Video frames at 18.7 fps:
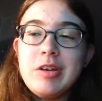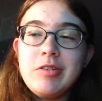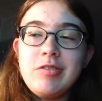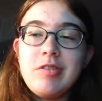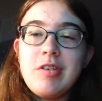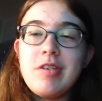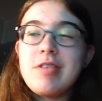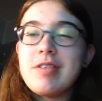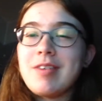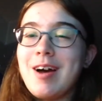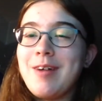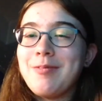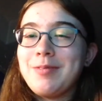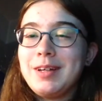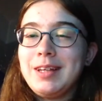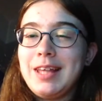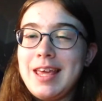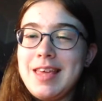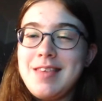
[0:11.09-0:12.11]
just got
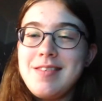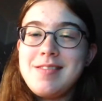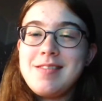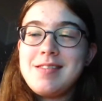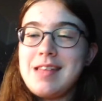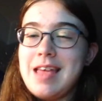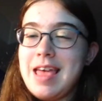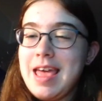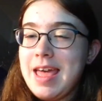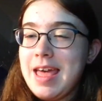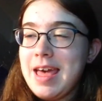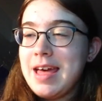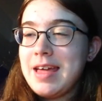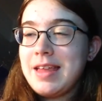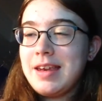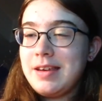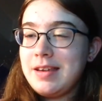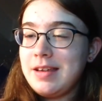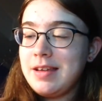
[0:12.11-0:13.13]
released,
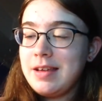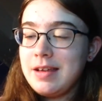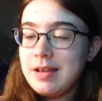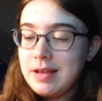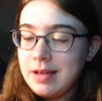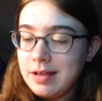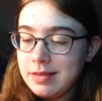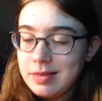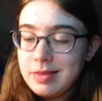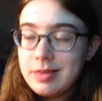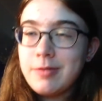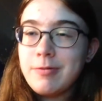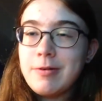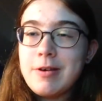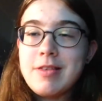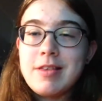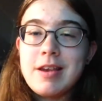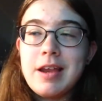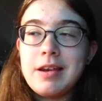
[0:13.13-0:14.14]
and the
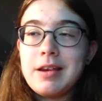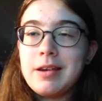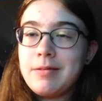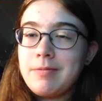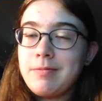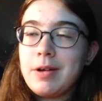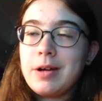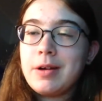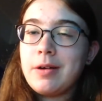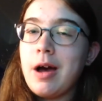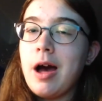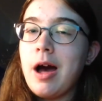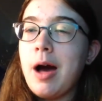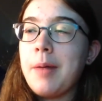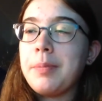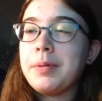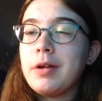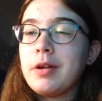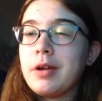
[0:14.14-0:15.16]
reason I didn't
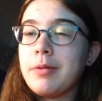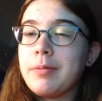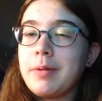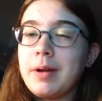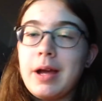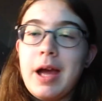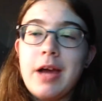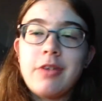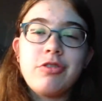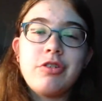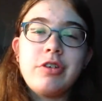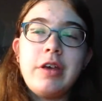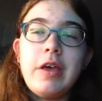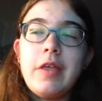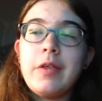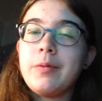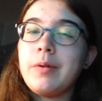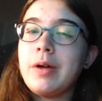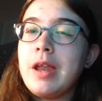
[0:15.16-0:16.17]
upload a reaction to the
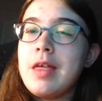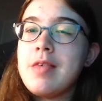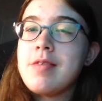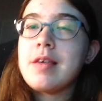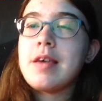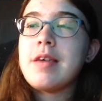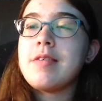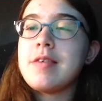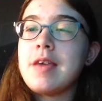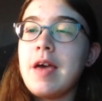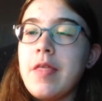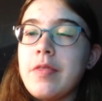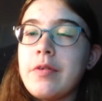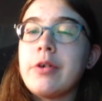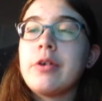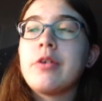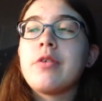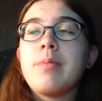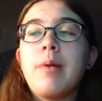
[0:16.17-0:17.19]
other one is because the
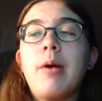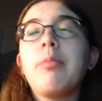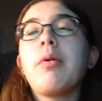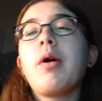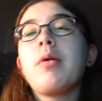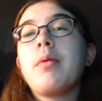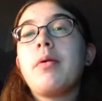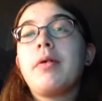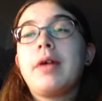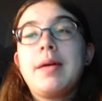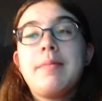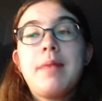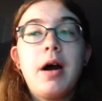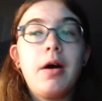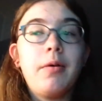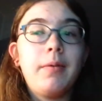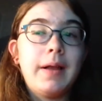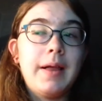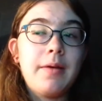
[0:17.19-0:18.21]
other small promo came
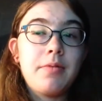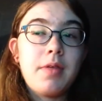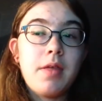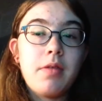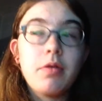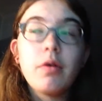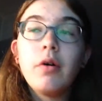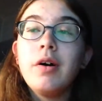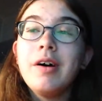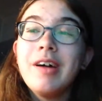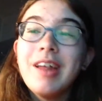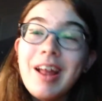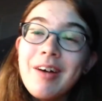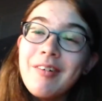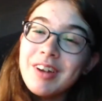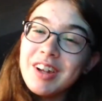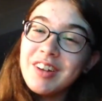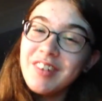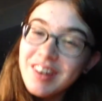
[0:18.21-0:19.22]
out while I was at school, and I
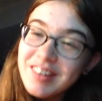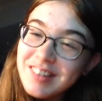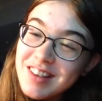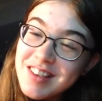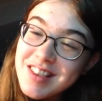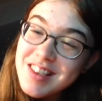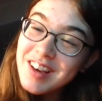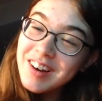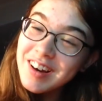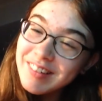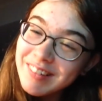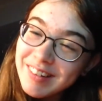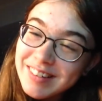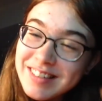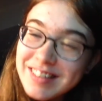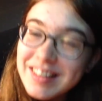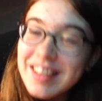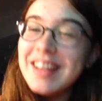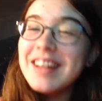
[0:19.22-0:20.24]
wanted to watch it, so I
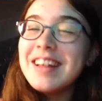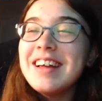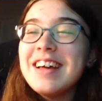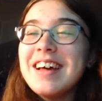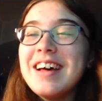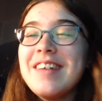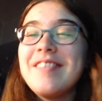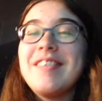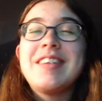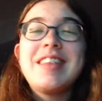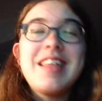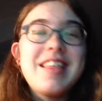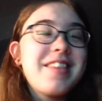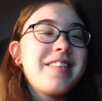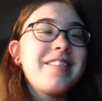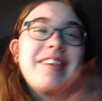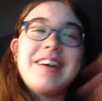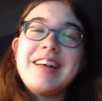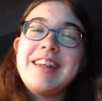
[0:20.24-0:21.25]
watched it. But this
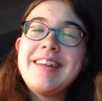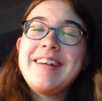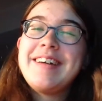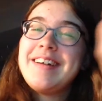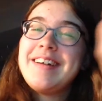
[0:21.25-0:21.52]
one,